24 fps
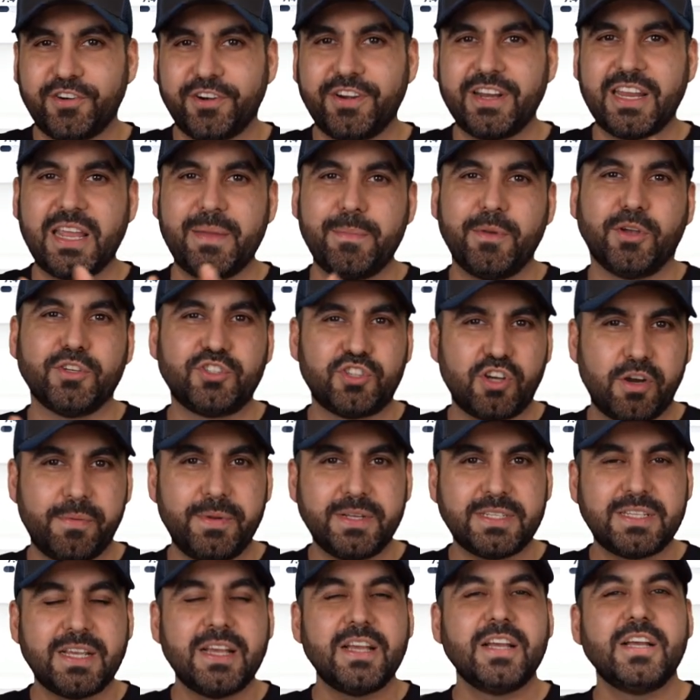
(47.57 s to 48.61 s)
your email
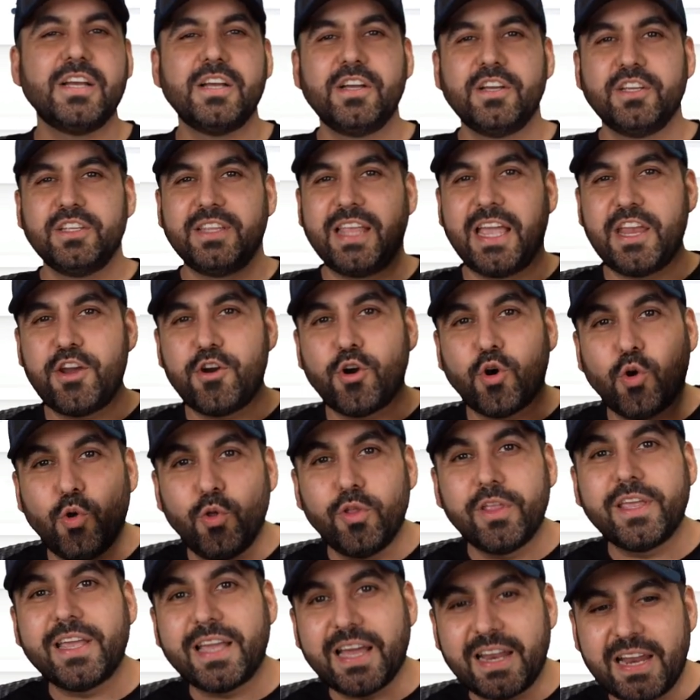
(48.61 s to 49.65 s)
service that you're
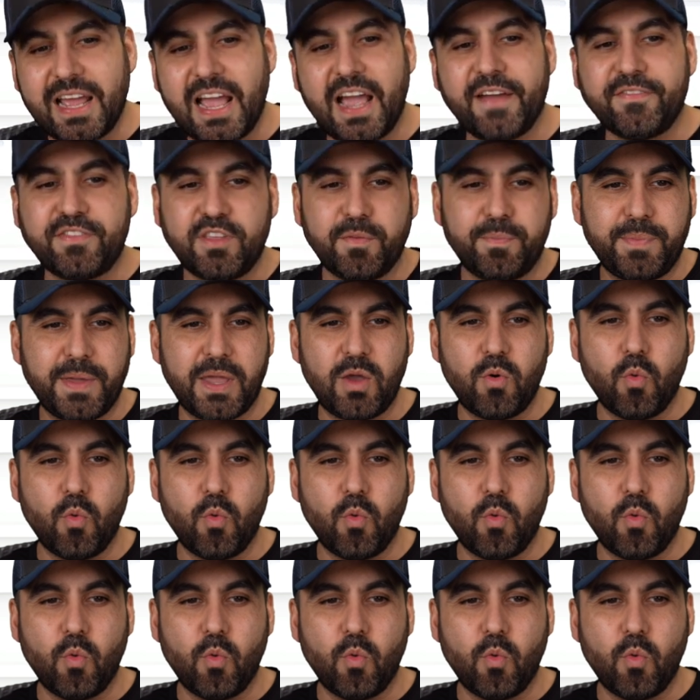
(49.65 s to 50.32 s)
only gonna have to pay